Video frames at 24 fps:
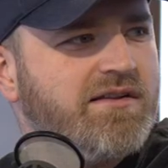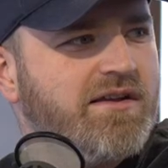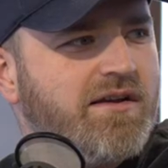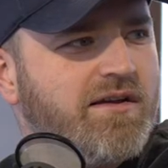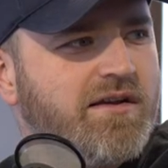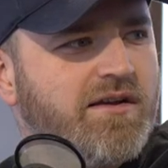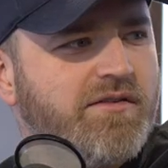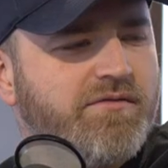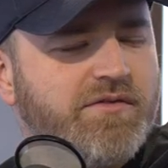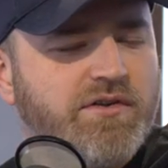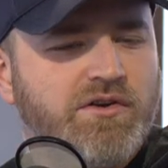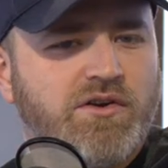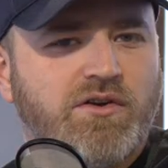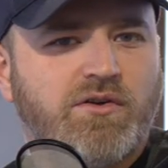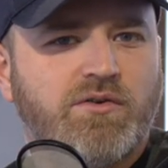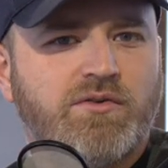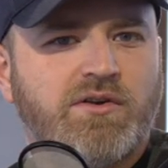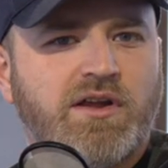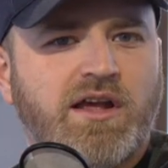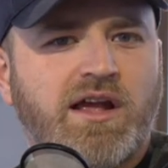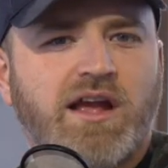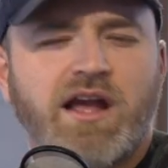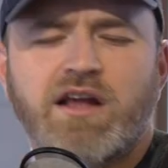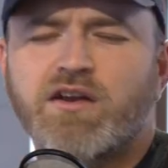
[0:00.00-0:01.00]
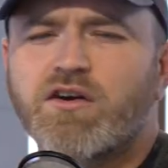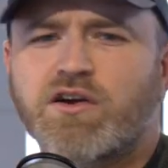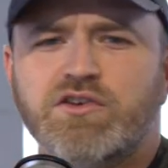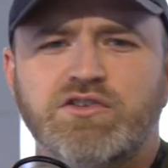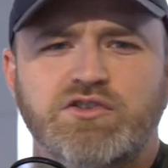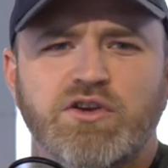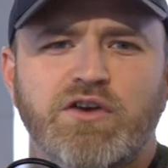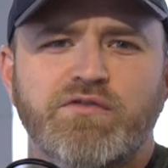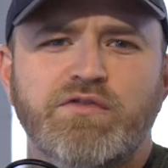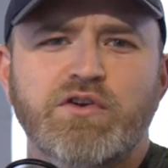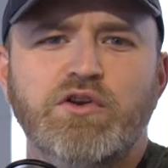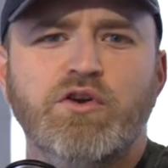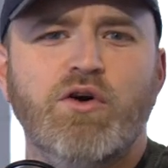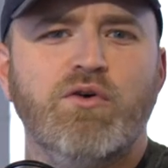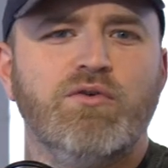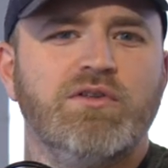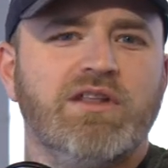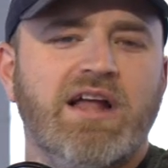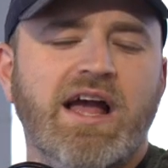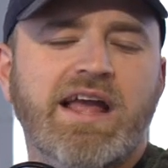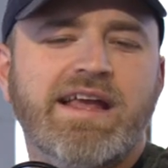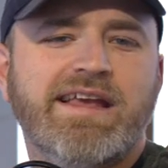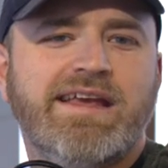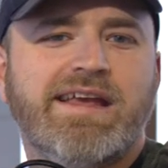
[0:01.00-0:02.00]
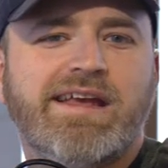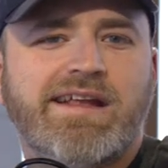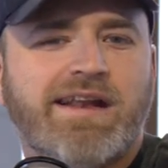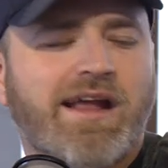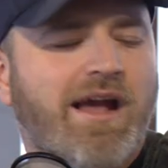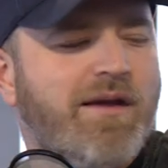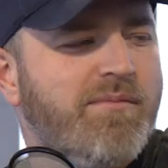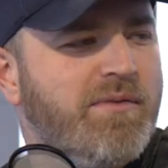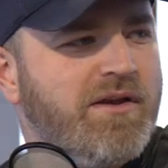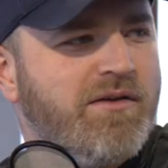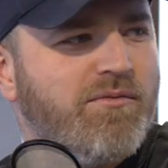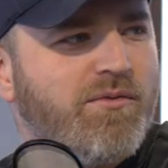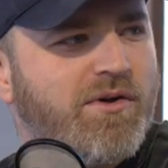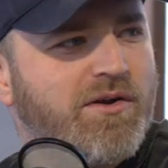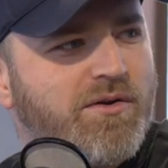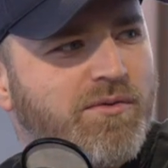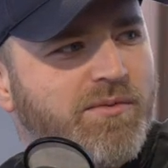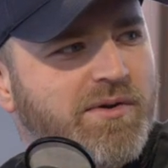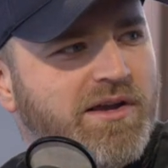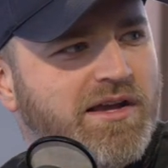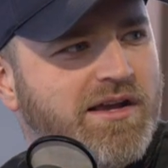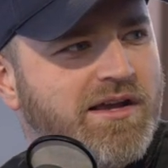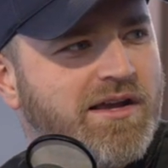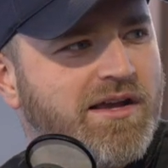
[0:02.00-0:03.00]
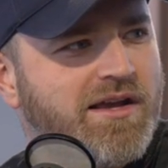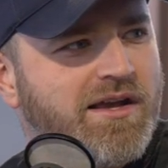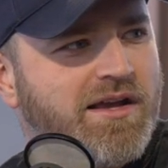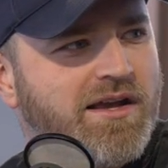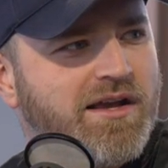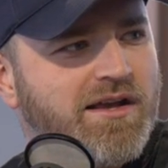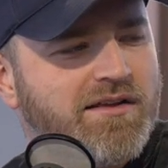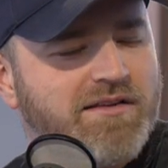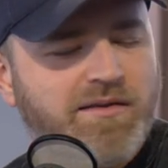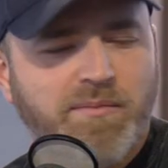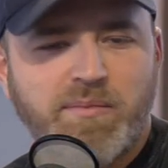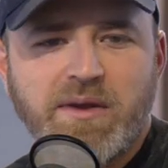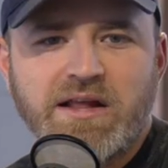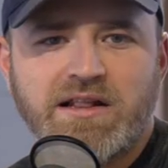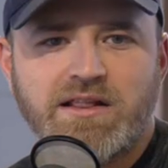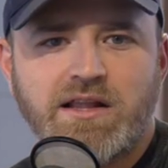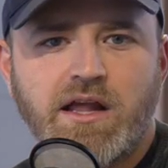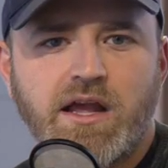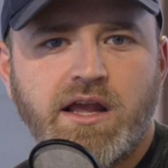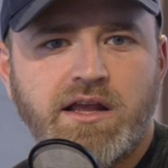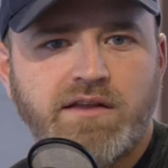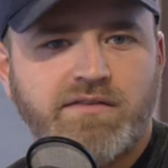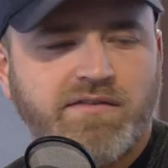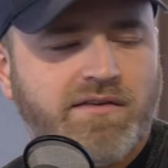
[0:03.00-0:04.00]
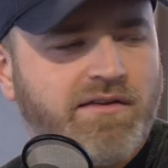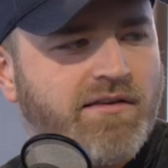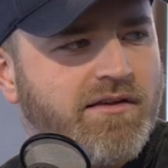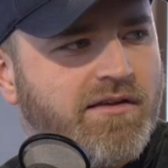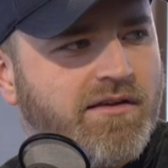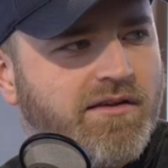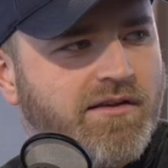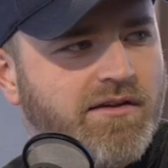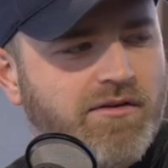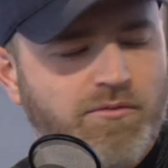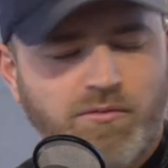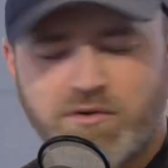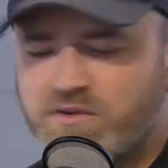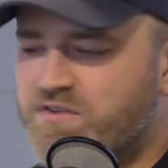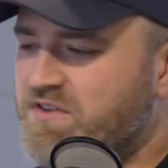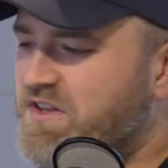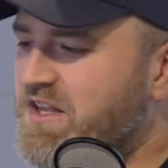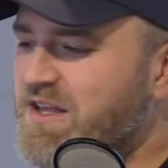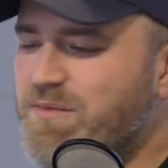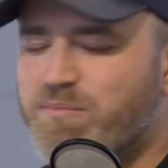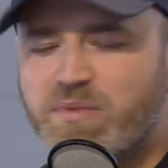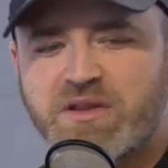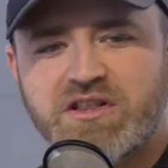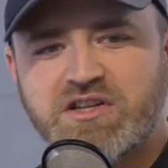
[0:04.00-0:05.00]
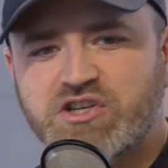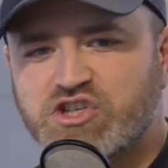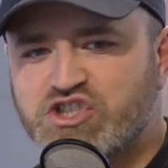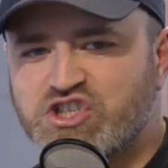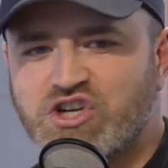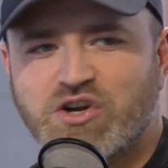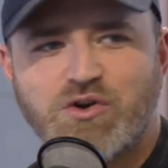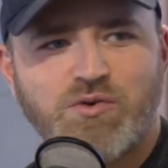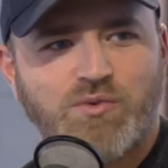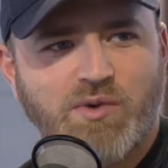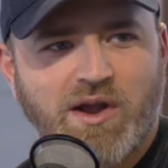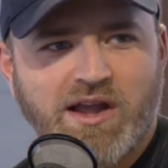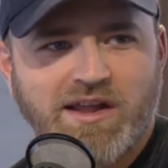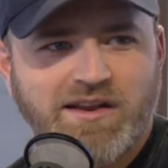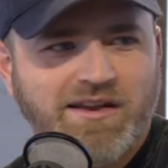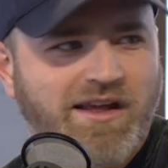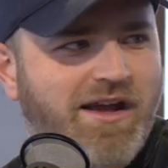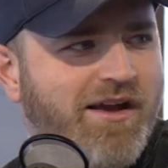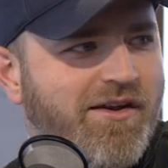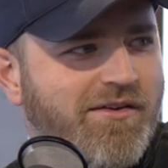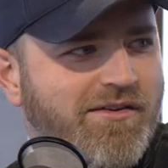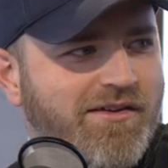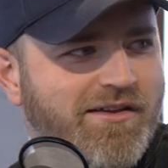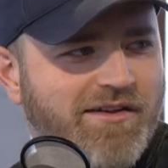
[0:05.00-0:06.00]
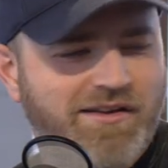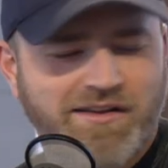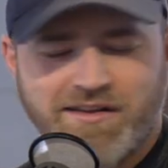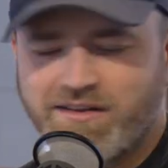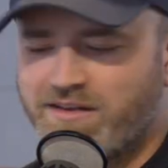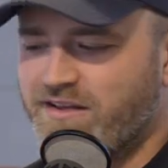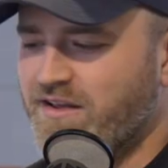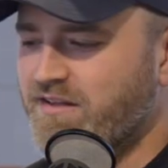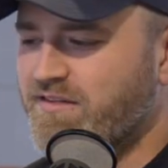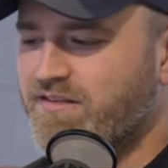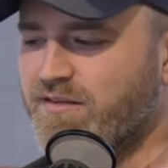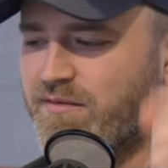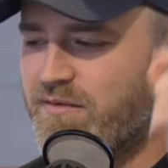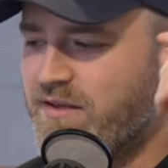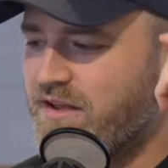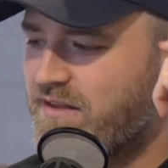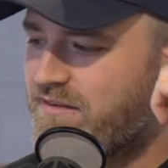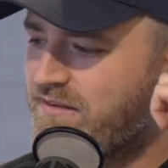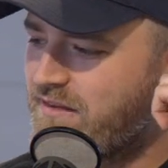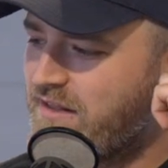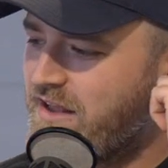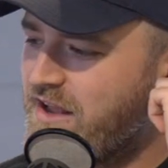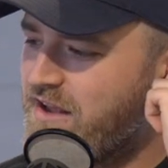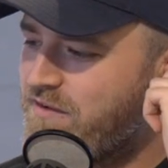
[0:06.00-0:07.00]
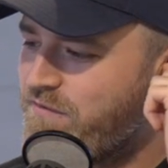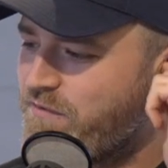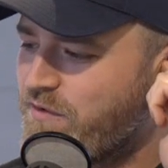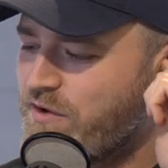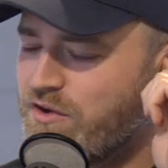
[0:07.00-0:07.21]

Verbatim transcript: not? If you don't. And also, if you don't like it, I mean, what are we? It's a bit late. We're deep in the show right now. yeah. It's it's late for